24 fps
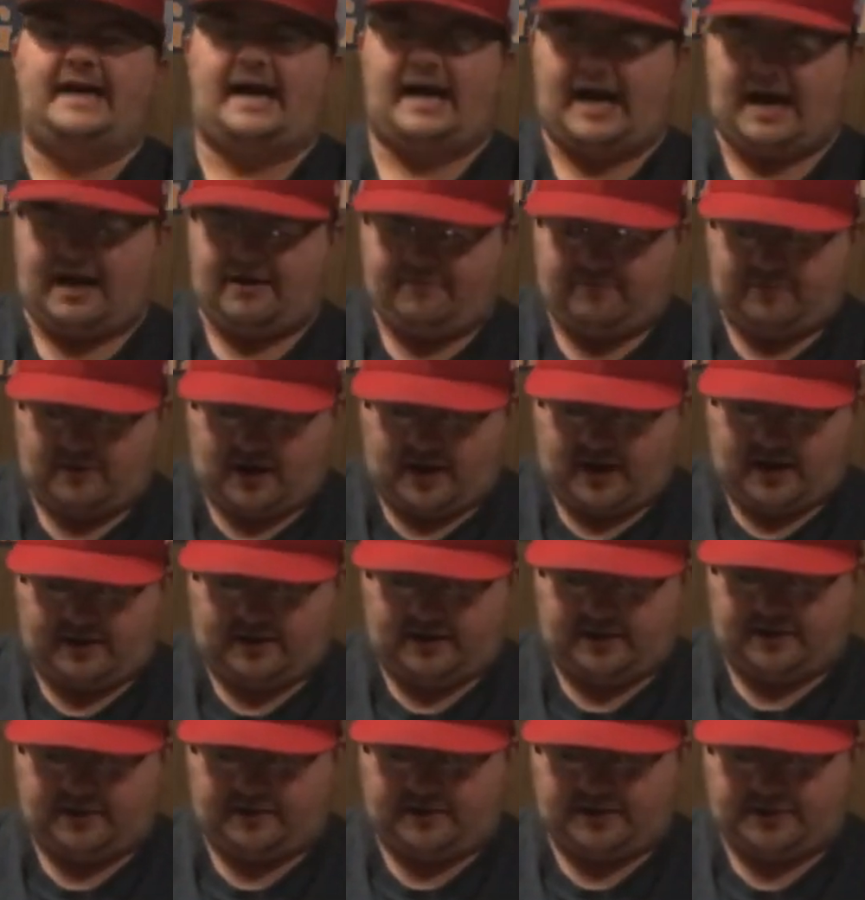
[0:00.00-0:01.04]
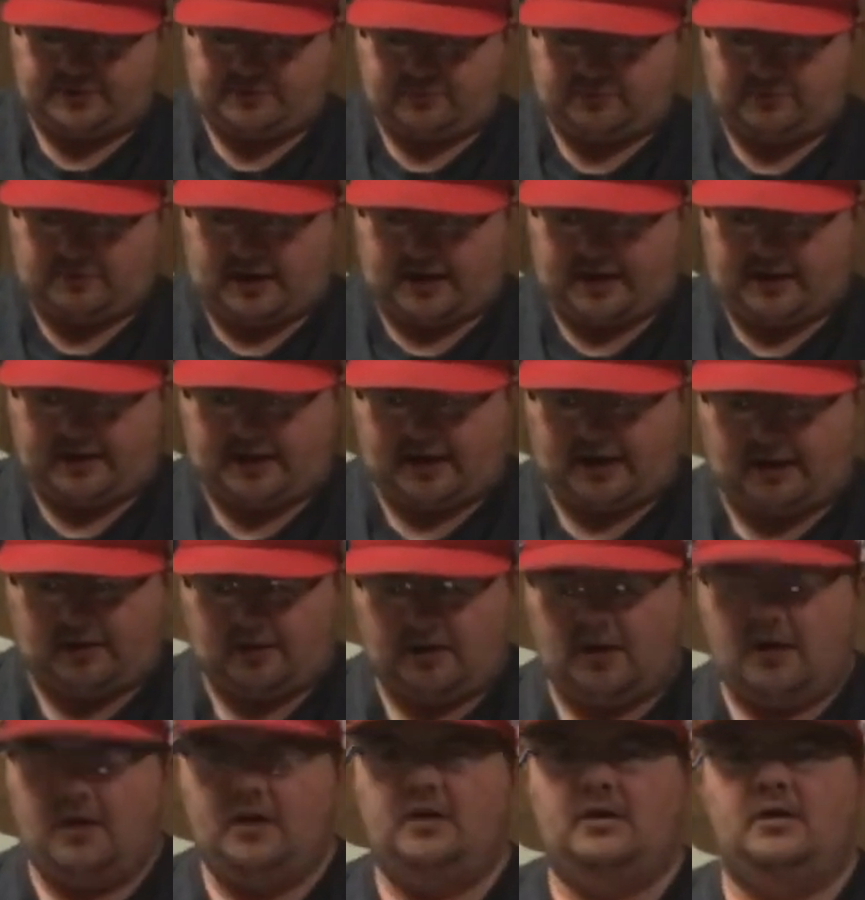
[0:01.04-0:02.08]
dive right into this right
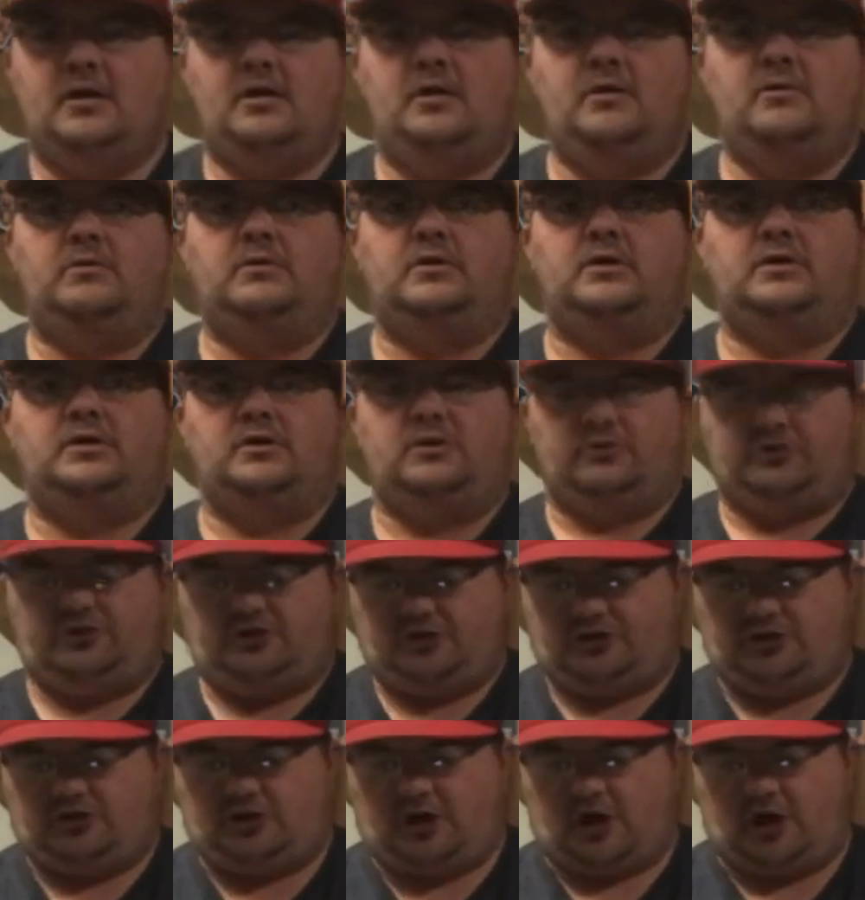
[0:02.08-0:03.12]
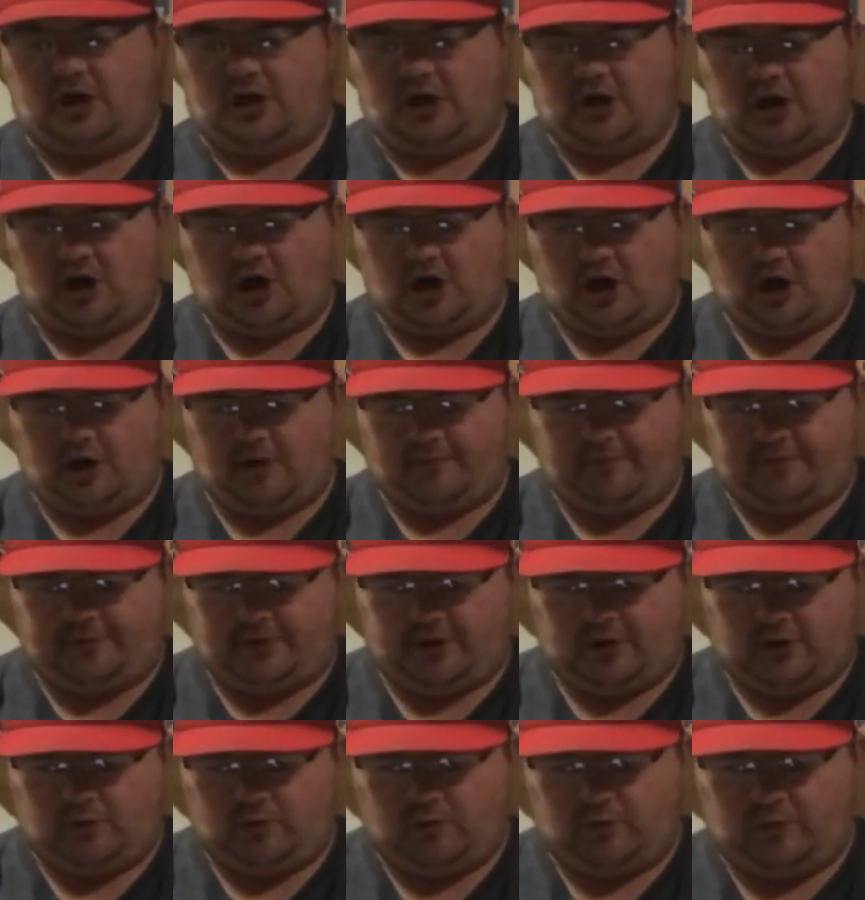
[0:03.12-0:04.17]
now. We're going to go start of
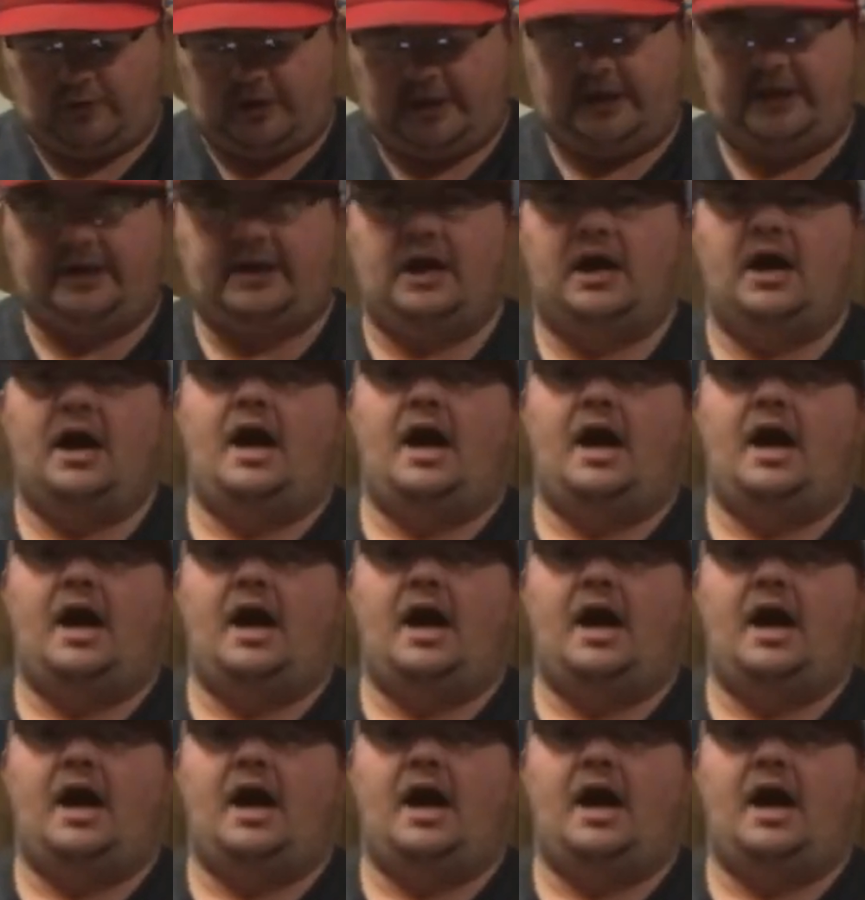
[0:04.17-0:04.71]
the week.